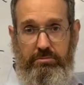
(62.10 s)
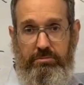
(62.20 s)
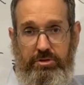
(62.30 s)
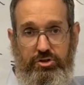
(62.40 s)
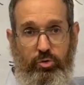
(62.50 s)

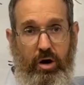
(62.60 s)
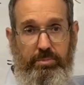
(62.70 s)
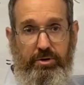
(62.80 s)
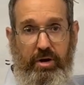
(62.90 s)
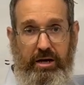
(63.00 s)
swap it
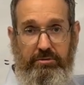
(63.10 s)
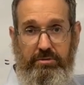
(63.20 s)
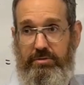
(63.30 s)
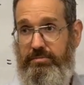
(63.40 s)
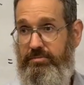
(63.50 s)
around,
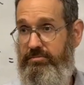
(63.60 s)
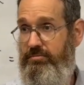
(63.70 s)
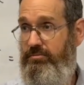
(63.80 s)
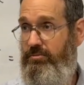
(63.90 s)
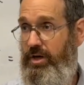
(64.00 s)

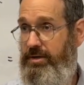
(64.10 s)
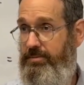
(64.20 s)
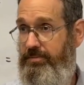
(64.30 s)
right?